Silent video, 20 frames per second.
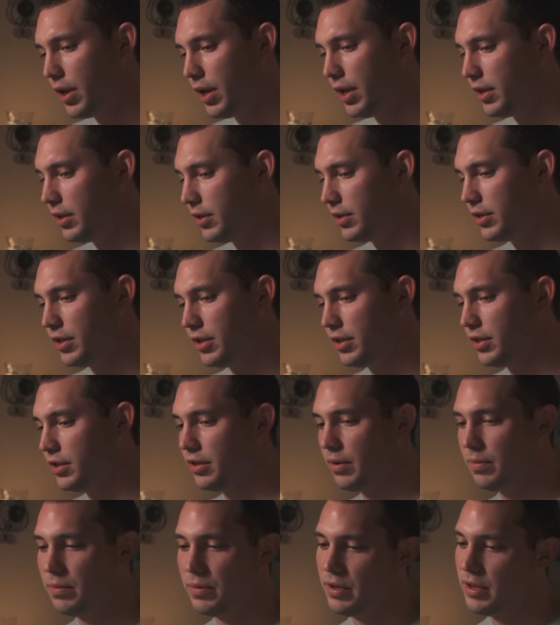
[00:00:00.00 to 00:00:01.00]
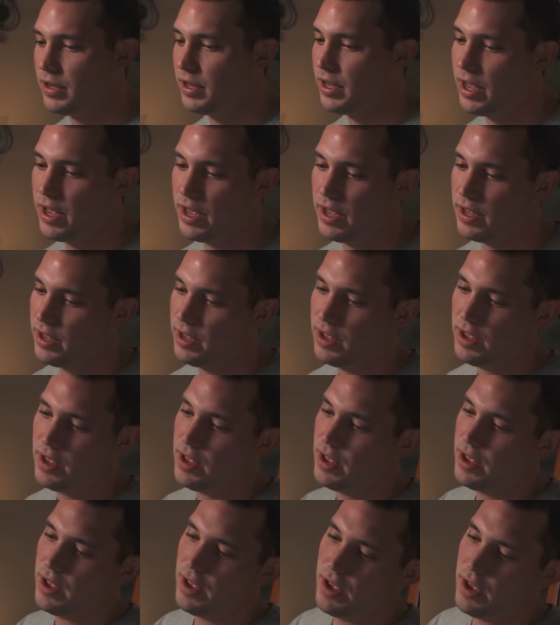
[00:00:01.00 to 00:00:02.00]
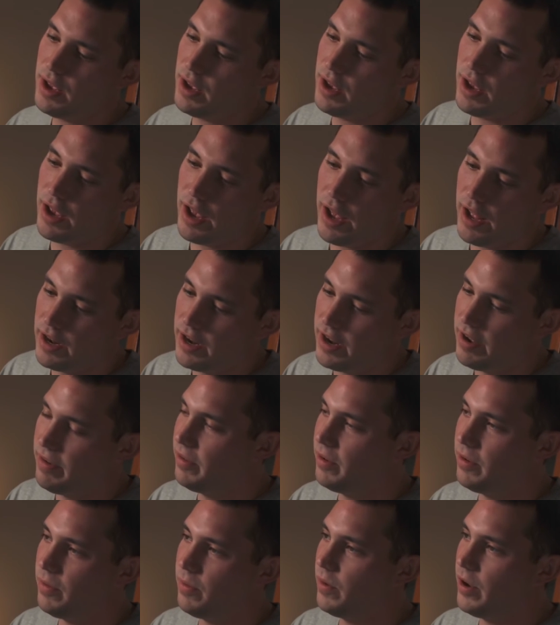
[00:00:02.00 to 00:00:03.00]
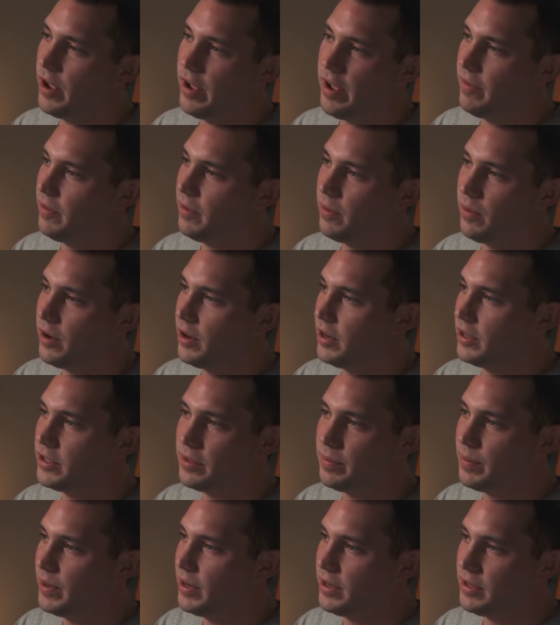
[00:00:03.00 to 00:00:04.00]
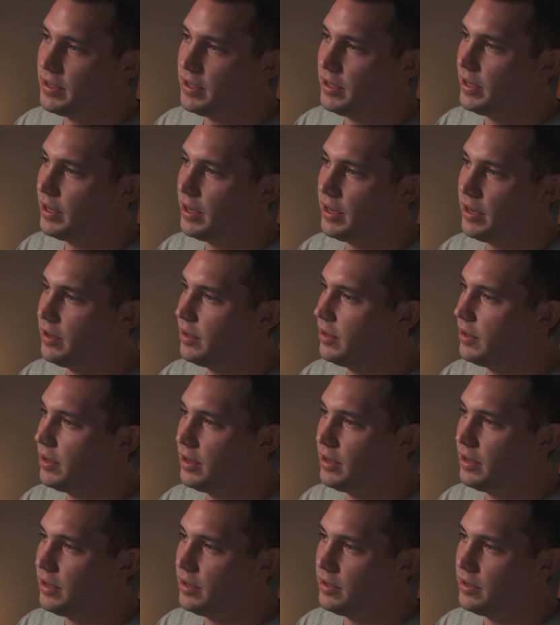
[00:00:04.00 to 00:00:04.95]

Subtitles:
It's just something that I never ever want to experience again. It